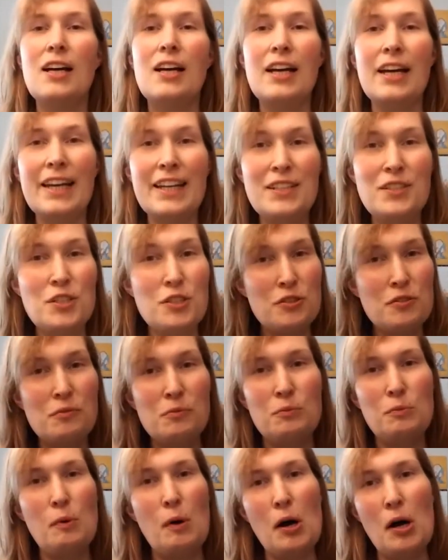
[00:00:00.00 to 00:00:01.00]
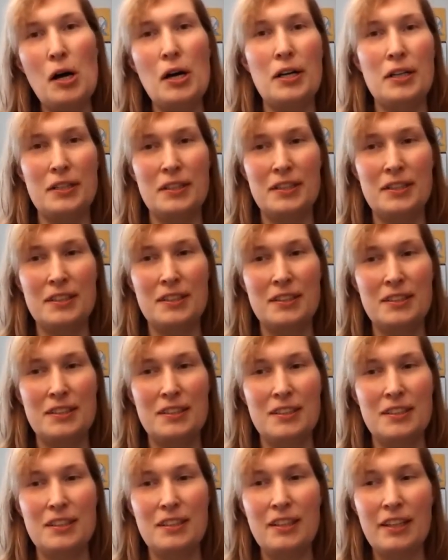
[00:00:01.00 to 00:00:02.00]
it doesn't work.
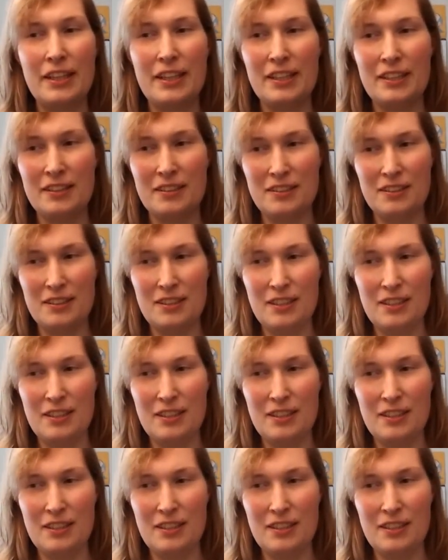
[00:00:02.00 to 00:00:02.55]
Like,